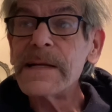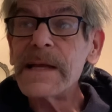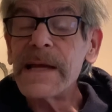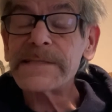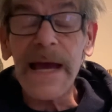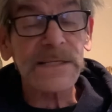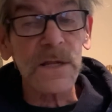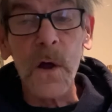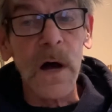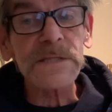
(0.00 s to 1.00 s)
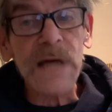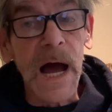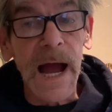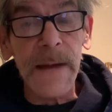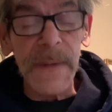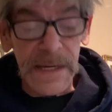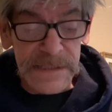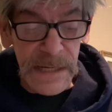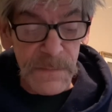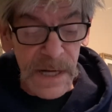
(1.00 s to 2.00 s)
It takes a long time.
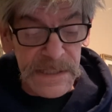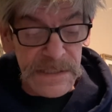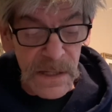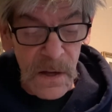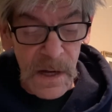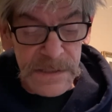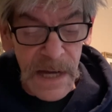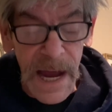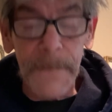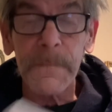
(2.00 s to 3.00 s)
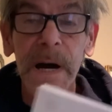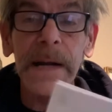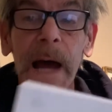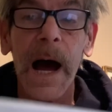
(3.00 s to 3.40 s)
18 months is a long time, but